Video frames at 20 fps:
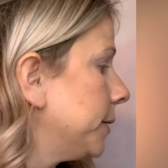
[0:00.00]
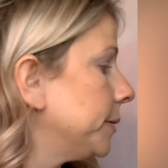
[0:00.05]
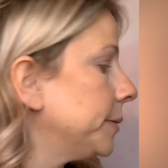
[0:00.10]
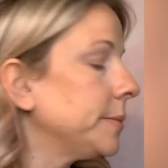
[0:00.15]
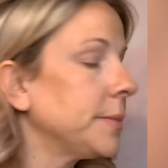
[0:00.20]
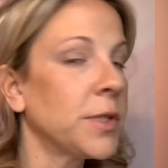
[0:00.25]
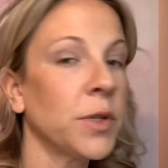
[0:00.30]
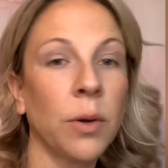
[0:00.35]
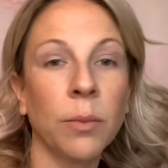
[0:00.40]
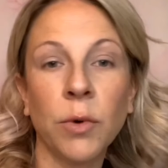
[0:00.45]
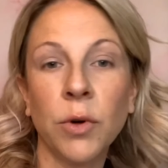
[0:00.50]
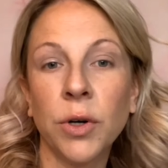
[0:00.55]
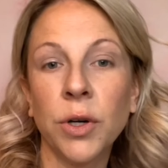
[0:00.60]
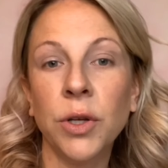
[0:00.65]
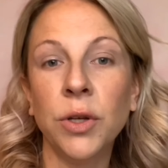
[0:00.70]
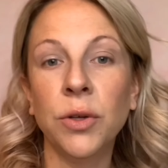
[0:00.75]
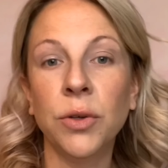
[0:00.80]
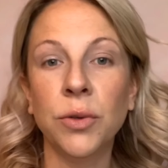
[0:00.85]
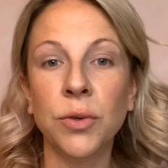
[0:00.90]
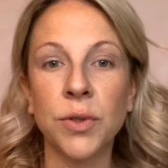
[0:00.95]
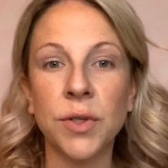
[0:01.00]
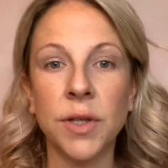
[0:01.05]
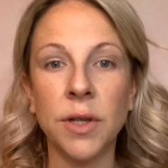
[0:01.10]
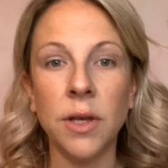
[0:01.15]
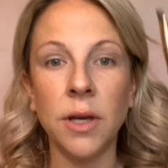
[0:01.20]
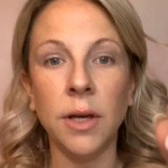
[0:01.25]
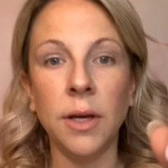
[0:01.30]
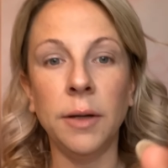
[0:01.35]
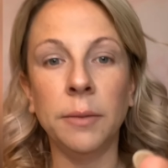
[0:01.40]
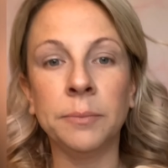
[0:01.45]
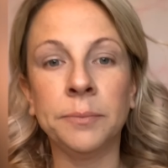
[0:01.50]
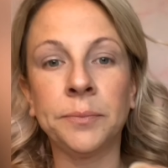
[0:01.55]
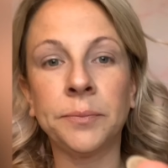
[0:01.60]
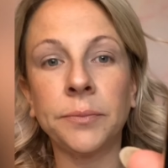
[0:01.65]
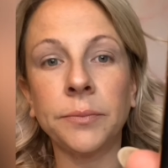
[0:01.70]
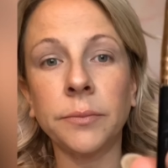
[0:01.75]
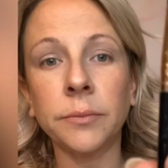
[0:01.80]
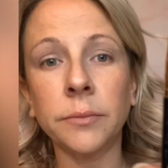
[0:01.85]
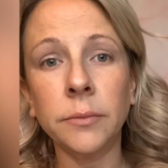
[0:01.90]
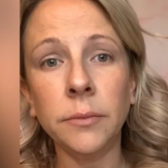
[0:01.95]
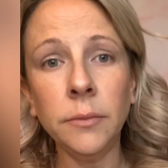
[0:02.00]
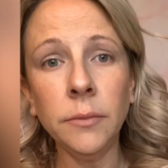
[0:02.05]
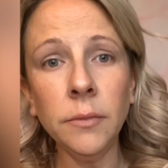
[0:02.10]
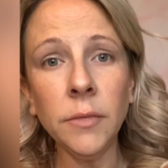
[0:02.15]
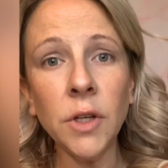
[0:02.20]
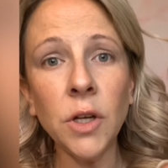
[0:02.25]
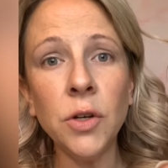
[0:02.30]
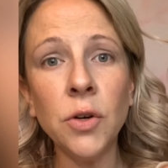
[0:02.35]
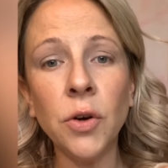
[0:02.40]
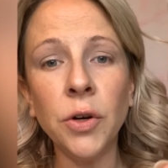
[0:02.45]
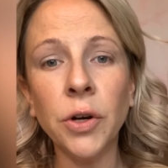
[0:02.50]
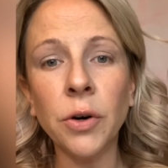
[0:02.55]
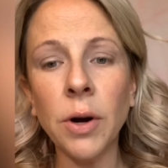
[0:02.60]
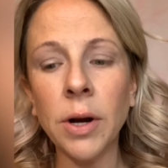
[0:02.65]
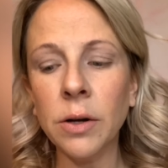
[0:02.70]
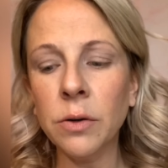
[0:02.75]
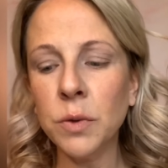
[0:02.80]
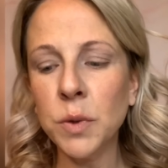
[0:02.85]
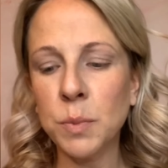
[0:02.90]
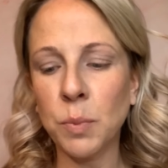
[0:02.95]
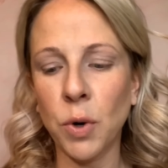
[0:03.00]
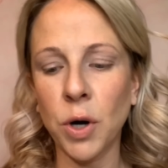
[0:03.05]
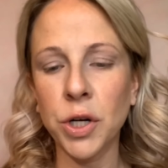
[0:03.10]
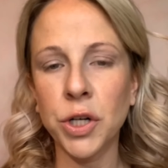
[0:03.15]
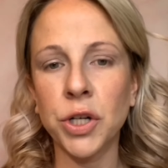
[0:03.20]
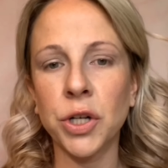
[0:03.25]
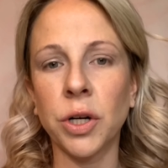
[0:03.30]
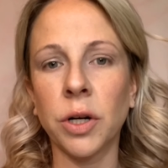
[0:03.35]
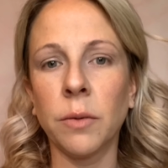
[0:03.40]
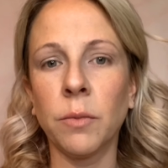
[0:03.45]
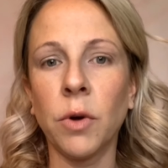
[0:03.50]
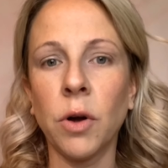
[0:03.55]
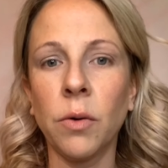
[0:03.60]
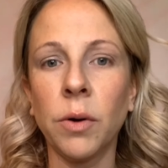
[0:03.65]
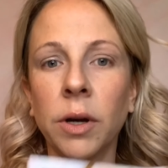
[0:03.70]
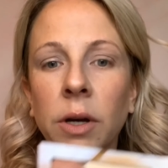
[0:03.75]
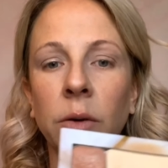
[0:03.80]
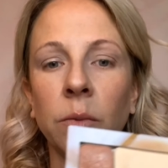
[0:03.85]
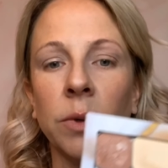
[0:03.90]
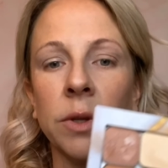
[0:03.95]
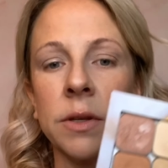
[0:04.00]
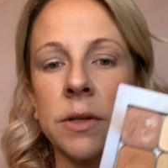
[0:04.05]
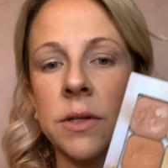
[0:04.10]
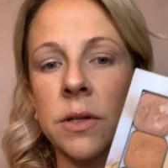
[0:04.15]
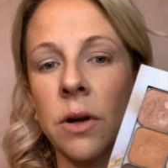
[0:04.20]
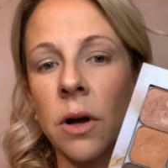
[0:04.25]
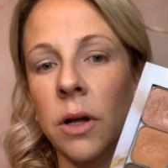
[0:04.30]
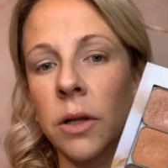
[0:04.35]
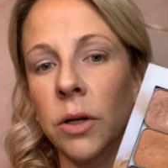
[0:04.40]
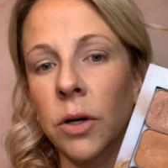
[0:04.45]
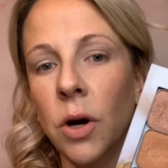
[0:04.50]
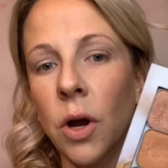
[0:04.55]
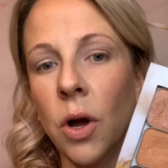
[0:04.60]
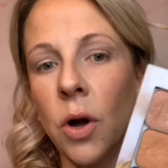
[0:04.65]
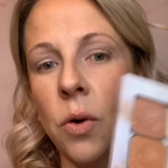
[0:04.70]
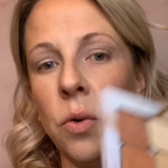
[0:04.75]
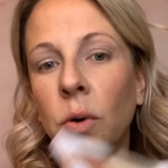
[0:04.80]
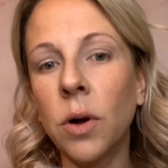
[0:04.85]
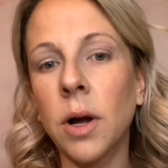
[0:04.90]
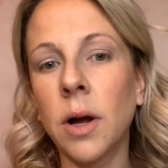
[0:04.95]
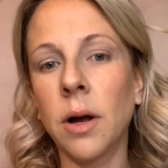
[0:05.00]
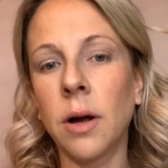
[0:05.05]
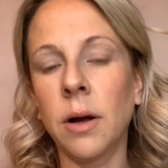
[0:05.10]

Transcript: So I'm going to use the Know Your Angles brush, and I'm going in with this color Oak.